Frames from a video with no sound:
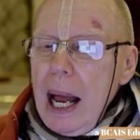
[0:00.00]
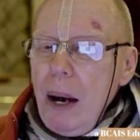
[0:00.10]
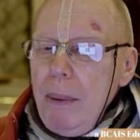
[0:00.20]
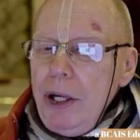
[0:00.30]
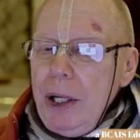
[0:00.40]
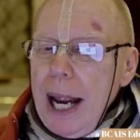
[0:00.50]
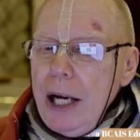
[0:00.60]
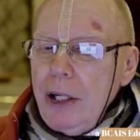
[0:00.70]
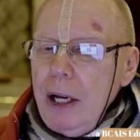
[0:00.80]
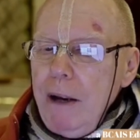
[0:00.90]
which
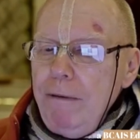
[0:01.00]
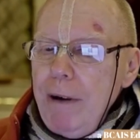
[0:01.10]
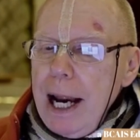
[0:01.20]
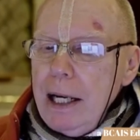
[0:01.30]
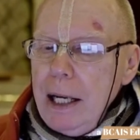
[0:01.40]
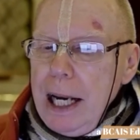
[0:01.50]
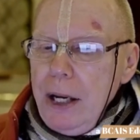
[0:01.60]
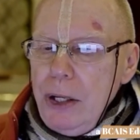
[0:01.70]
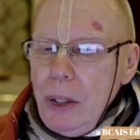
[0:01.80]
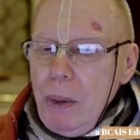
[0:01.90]
actually, frankly,
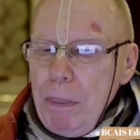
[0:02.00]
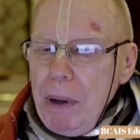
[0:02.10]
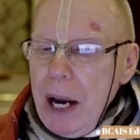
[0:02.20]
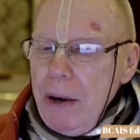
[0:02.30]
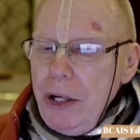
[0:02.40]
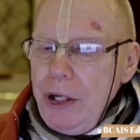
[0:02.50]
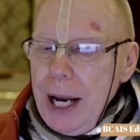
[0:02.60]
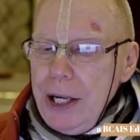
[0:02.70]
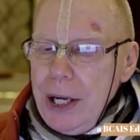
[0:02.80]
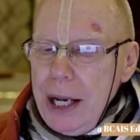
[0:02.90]
do appear in
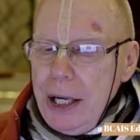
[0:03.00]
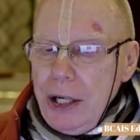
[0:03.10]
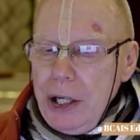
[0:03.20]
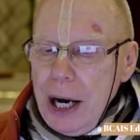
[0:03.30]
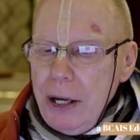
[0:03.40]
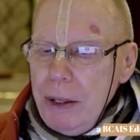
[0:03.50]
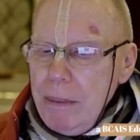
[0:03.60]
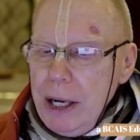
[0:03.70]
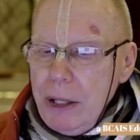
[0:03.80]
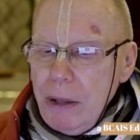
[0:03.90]
Caitanya
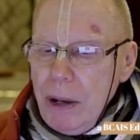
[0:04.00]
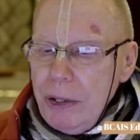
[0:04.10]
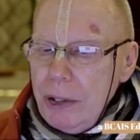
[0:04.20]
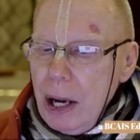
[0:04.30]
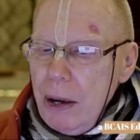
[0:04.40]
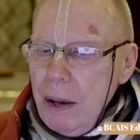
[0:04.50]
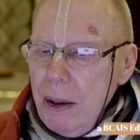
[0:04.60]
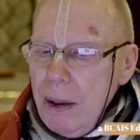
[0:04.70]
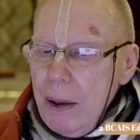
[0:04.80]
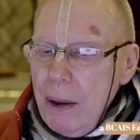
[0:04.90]
Charitamrita also,
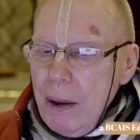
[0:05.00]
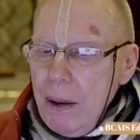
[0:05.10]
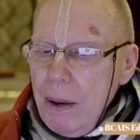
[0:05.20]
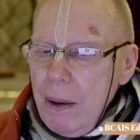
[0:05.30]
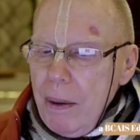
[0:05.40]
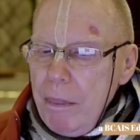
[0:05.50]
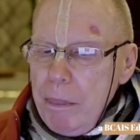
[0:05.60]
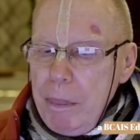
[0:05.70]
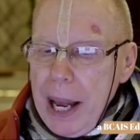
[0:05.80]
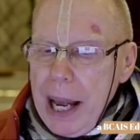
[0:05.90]

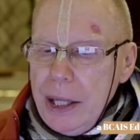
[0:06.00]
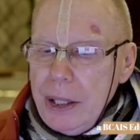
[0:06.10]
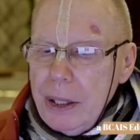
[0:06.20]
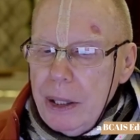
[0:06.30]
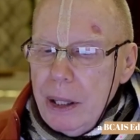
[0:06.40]
but